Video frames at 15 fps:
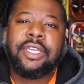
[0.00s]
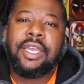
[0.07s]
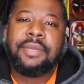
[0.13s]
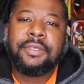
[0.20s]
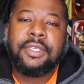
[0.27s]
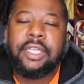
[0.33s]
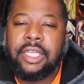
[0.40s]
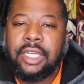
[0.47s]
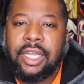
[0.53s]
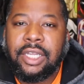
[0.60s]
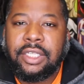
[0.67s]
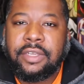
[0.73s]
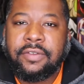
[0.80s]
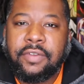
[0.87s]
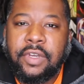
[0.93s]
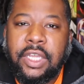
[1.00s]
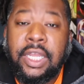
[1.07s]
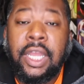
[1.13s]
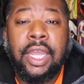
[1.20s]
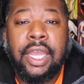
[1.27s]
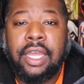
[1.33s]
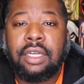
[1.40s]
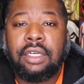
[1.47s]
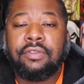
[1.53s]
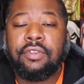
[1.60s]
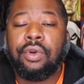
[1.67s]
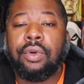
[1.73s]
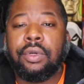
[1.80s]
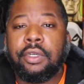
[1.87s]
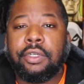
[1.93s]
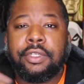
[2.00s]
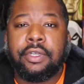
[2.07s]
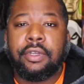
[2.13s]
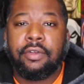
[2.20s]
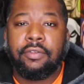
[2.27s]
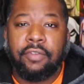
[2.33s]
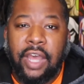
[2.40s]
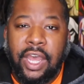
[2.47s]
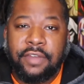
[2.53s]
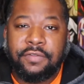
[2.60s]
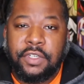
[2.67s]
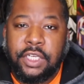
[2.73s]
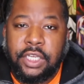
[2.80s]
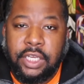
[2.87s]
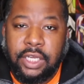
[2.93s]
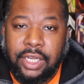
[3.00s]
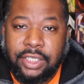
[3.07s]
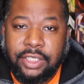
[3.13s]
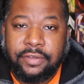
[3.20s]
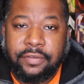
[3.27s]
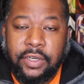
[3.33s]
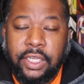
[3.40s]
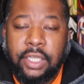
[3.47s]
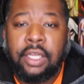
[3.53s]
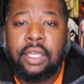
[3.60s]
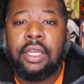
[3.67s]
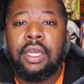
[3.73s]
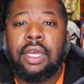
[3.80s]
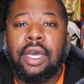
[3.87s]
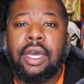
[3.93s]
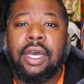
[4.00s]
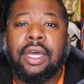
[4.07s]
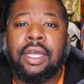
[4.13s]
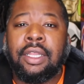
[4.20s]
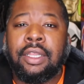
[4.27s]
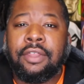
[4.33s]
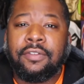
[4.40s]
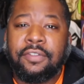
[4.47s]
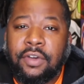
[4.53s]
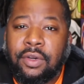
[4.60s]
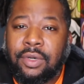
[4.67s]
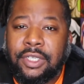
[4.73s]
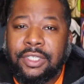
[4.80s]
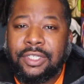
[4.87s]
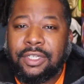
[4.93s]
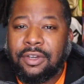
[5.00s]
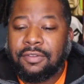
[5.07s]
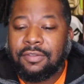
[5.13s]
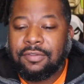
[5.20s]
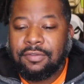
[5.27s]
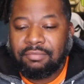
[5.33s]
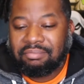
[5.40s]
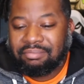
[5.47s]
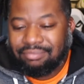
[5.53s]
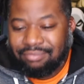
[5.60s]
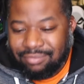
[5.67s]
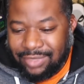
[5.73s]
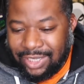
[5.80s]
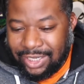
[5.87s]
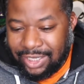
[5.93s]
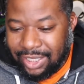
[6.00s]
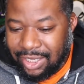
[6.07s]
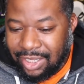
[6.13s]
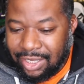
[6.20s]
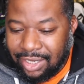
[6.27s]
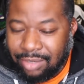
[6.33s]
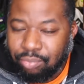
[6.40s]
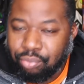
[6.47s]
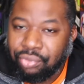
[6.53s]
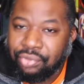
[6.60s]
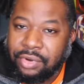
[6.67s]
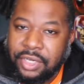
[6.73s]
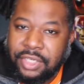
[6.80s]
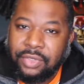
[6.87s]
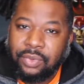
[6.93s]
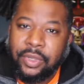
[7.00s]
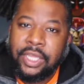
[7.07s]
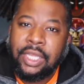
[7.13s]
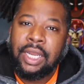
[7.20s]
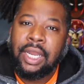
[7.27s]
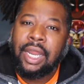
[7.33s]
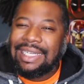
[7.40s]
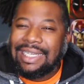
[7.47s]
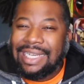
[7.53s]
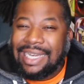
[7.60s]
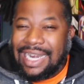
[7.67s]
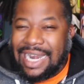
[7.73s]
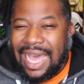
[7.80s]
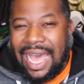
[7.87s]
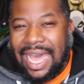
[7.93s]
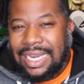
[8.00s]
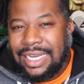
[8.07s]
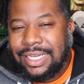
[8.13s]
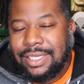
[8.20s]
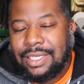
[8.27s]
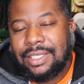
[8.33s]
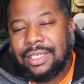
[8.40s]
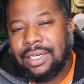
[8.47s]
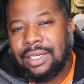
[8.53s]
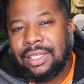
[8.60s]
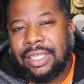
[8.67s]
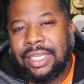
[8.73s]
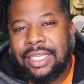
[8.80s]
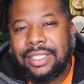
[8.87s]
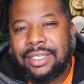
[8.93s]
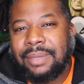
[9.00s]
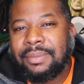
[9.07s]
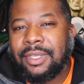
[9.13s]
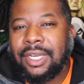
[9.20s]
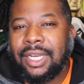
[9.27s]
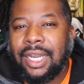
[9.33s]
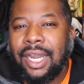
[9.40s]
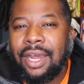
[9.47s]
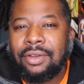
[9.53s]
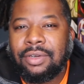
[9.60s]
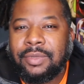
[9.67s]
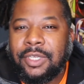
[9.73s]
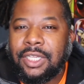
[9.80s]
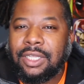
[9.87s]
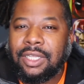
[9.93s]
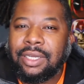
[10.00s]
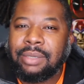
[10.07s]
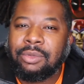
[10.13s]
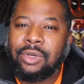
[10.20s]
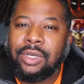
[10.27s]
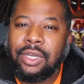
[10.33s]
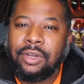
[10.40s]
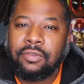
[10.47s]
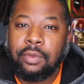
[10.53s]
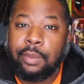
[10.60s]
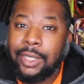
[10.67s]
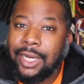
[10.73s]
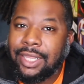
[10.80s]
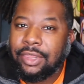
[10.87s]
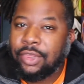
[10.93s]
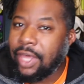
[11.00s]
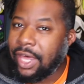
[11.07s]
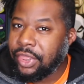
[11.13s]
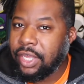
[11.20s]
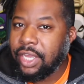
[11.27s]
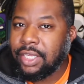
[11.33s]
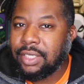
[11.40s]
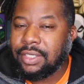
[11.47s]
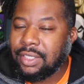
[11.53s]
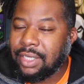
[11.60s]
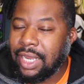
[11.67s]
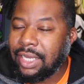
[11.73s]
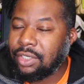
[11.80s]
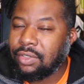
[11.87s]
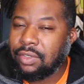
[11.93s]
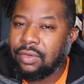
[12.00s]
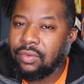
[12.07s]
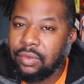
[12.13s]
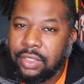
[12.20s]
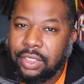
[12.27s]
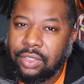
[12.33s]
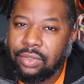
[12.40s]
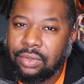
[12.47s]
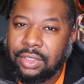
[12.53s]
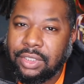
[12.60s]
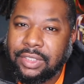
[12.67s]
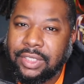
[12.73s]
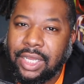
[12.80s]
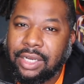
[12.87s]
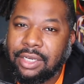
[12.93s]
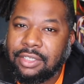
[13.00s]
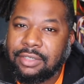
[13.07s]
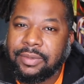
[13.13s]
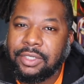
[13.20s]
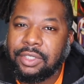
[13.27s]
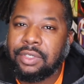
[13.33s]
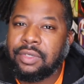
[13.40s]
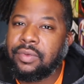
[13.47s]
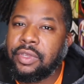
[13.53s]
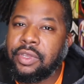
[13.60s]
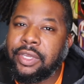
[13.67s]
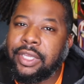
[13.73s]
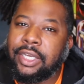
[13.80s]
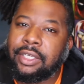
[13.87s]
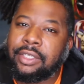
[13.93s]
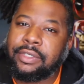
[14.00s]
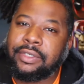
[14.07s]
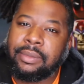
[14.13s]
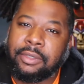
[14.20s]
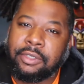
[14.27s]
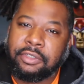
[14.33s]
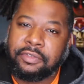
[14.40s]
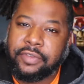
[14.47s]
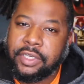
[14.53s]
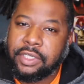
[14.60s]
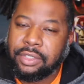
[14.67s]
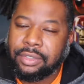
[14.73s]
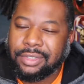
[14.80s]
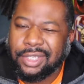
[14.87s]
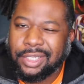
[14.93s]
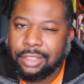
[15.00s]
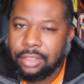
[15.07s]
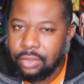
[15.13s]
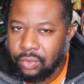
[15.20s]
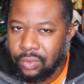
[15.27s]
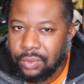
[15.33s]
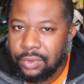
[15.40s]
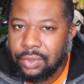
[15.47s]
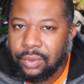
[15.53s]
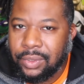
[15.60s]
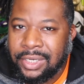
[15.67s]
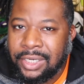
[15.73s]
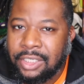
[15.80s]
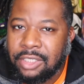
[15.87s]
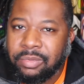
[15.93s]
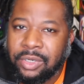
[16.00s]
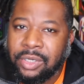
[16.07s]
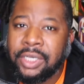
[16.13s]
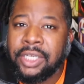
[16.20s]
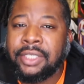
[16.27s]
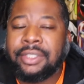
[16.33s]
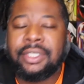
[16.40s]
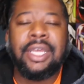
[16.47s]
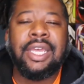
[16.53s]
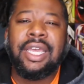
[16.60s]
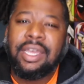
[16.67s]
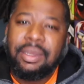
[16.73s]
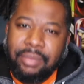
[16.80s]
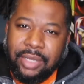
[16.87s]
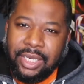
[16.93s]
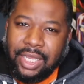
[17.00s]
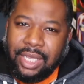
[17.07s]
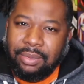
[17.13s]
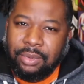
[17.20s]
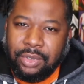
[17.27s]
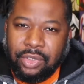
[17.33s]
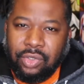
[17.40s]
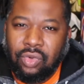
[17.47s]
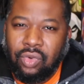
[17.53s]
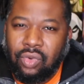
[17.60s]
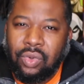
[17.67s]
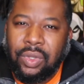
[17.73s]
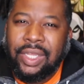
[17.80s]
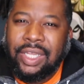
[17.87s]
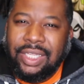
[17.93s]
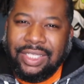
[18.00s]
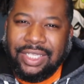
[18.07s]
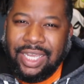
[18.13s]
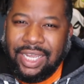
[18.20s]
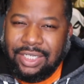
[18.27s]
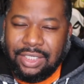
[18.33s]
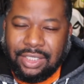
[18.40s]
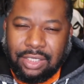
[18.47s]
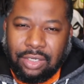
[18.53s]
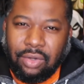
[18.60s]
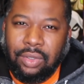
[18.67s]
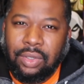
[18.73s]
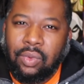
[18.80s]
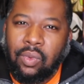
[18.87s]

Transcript: Type-C connectivity, and of course, 5G connectivity. The phone itself, again, pretty sweet. Not necessarily something that I would be clamoring over, but I think it's actually a really cool design, especially when you get into some of those features like the dual screen experience, being able to text on